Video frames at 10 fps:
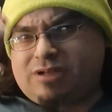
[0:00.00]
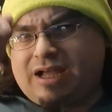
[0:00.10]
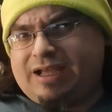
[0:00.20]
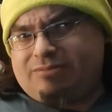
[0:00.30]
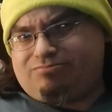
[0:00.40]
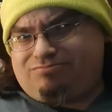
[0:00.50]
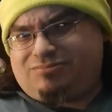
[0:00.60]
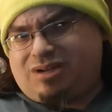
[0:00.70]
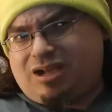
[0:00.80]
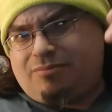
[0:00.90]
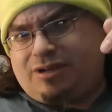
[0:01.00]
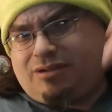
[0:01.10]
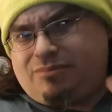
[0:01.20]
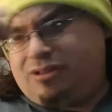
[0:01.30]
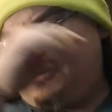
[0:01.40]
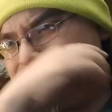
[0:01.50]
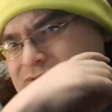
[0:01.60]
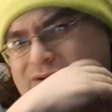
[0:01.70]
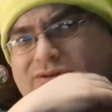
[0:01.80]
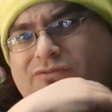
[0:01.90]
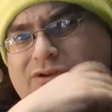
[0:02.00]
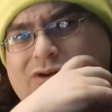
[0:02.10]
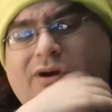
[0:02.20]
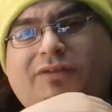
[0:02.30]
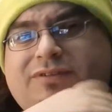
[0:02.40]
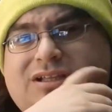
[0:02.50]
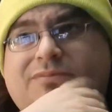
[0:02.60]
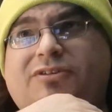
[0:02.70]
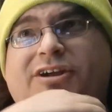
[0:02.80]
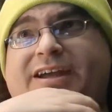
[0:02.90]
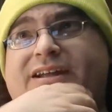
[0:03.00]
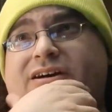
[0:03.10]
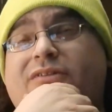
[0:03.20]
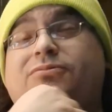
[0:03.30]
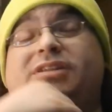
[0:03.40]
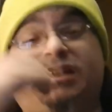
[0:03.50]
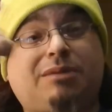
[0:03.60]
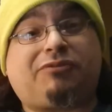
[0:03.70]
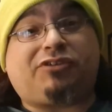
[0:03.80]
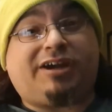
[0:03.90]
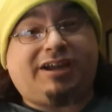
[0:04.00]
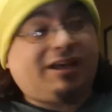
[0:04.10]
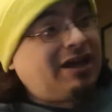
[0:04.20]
Again, comment down below if you know it off the top of your head.